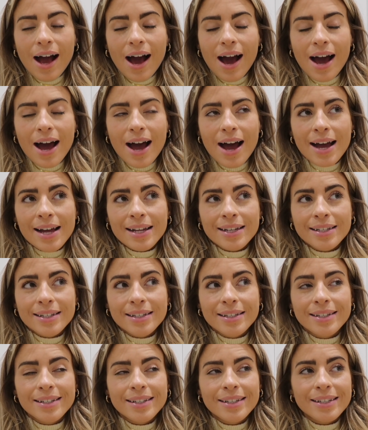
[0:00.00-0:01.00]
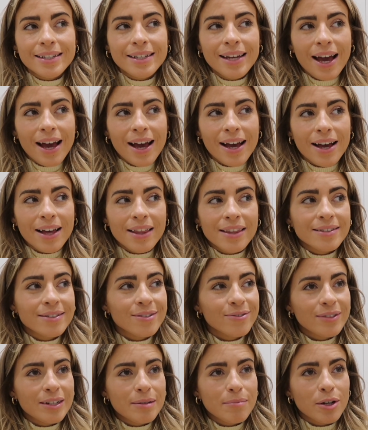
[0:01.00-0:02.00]
and yeah, there's
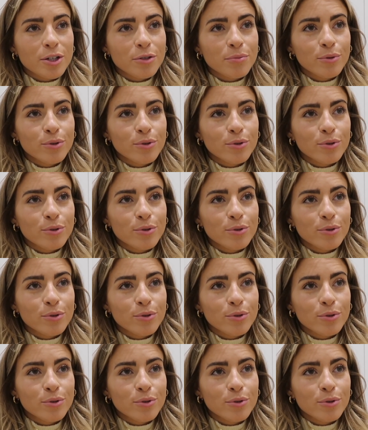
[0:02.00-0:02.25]
not really much